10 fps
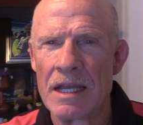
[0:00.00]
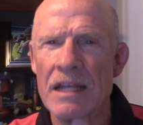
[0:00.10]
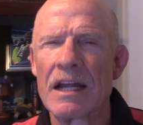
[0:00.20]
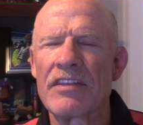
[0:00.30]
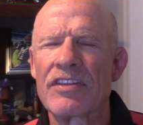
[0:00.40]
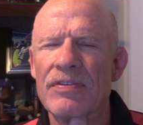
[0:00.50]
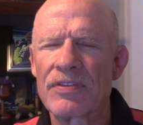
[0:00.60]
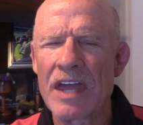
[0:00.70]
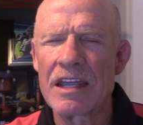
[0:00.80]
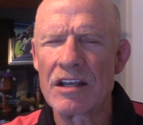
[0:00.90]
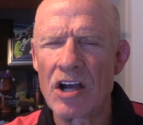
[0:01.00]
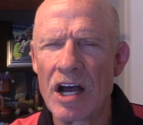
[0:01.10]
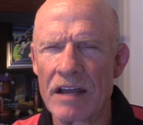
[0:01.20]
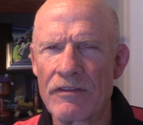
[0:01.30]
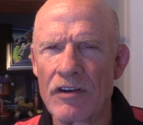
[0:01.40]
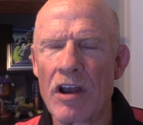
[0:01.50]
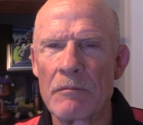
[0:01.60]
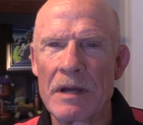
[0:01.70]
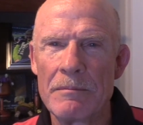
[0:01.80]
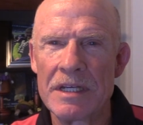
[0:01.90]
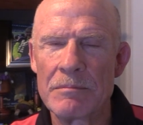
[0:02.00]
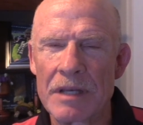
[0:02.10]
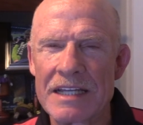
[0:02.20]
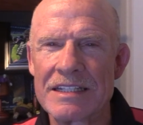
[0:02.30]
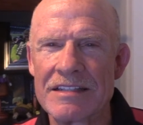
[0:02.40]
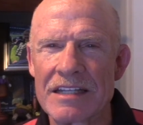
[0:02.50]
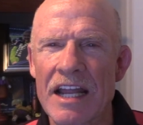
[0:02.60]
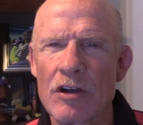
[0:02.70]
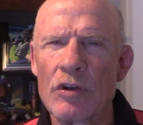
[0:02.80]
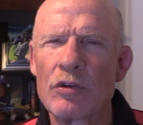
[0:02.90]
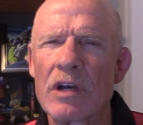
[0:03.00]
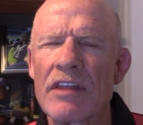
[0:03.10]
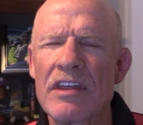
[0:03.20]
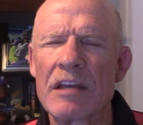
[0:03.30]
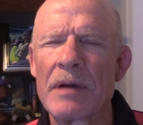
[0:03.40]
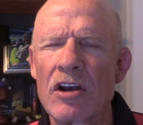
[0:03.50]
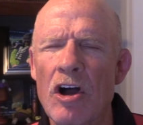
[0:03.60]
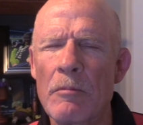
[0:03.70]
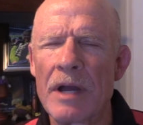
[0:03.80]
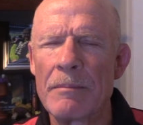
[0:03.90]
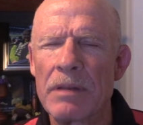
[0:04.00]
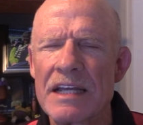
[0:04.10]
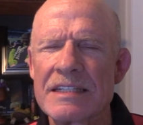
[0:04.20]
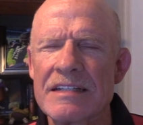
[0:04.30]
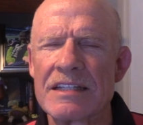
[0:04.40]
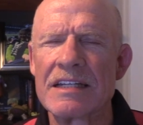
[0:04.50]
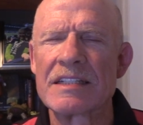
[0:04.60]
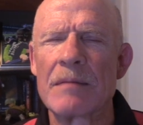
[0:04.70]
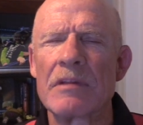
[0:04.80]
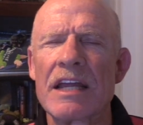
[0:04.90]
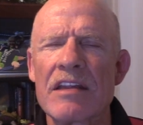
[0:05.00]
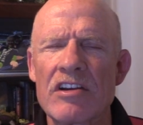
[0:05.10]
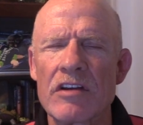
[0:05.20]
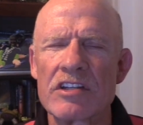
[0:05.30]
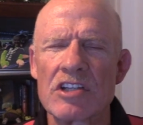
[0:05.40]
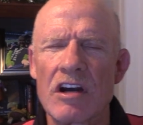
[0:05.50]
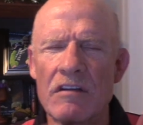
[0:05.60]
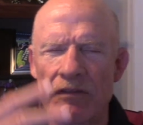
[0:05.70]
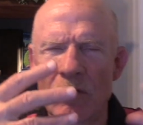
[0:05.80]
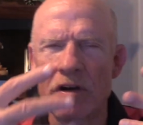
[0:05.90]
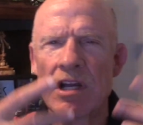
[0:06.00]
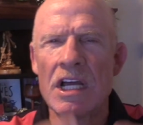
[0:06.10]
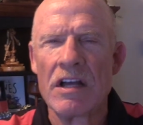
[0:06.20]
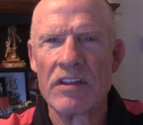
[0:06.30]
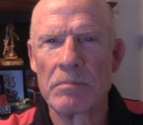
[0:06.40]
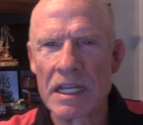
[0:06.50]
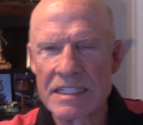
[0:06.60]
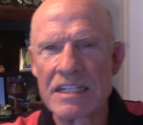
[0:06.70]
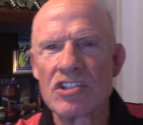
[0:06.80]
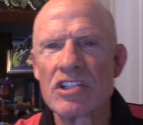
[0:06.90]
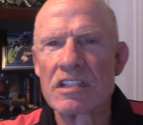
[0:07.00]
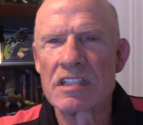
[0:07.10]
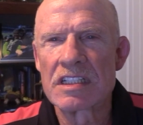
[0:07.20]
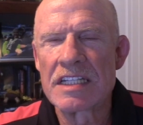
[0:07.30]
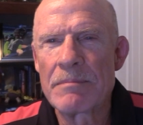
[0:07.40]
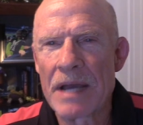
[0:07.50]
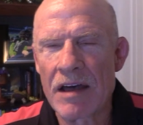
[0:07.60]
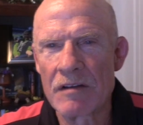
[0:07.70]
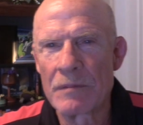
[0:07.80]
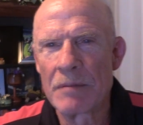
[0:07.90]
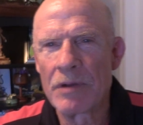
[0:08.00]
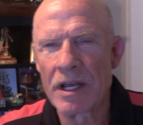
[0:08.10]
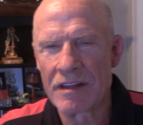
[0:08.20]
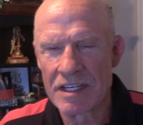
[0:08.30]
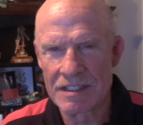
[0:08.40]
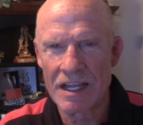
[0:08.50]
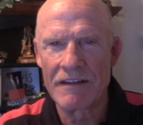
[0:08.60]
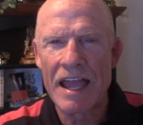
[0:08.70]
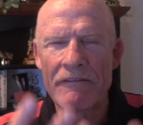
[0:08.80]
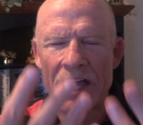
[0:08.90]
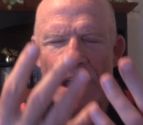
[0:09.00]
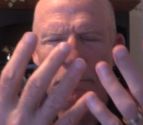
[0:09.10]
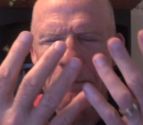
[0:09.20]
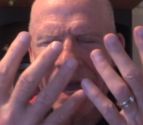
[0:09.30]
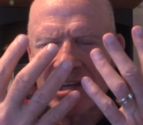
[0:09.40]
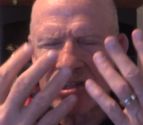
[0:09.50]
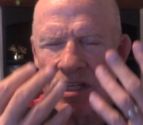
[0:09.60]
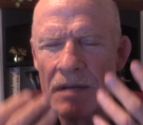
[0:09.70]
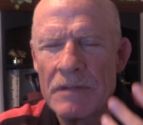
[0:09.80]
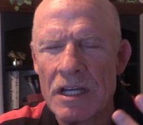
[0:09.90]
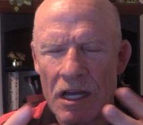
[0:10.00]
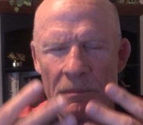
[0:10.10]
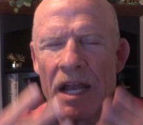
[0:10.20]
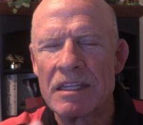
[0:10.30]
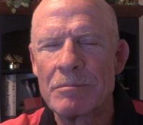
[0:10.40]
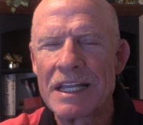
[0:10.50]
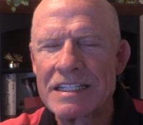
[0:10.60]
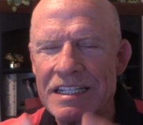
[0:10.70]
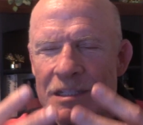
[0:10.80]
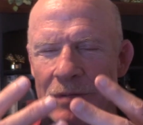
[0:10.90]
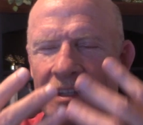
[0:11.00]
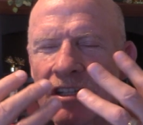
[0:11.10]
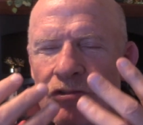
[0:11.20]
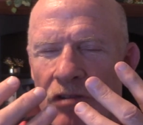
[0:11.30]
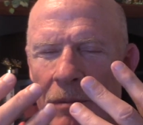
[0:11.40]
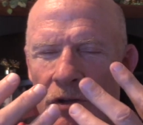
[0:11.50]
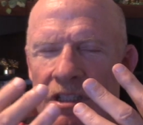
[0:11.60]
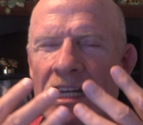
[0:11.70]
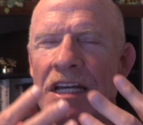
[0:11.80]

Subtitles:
and I thank God for all of my many blessings. And I go through and I think about all my blessings. And as I'm laying there on this hard floor, the blessings just seep out of my body. I imagine them, I mean, not the blessings, but the troubles